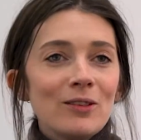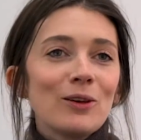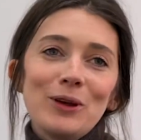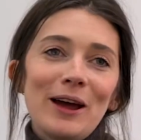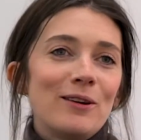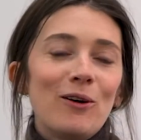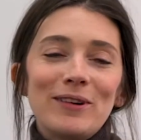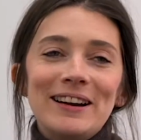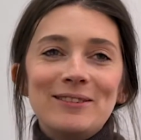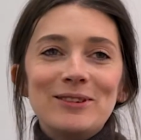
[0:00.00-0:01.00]
So yeah, not
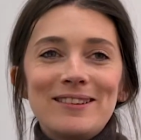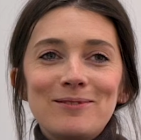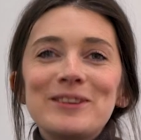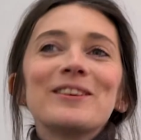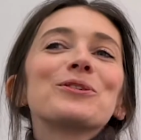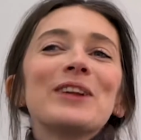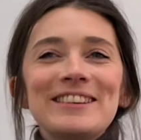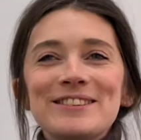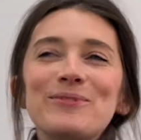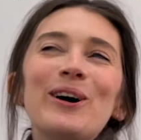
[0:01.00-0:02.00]
really research
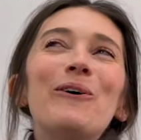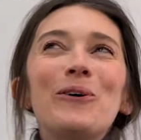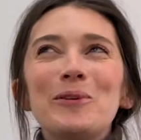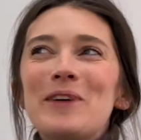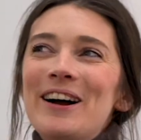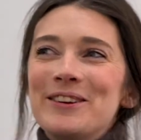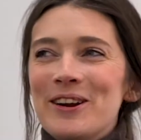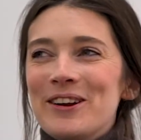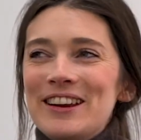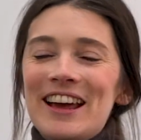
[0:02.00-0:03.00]
related, but all of
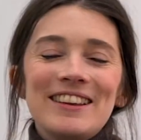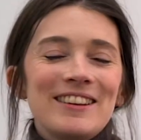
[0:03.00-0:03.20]
that,